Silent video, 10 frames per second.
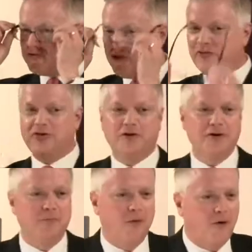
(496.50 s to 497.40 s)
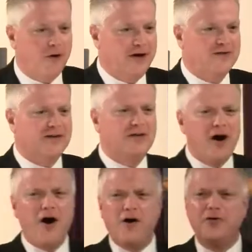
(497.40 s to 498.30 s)
you're such a good boy. He said,
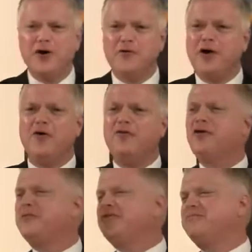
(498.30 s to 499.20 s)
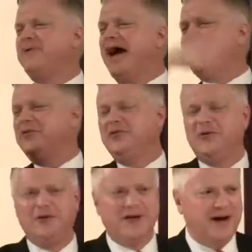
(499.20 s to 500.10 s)
No, no, no, that was back when
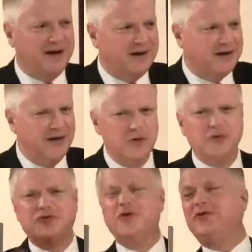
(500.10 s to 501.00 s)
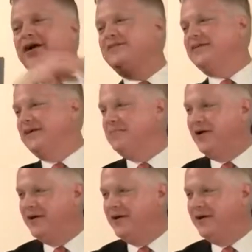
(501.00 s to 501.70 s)
you were young. You were too young to get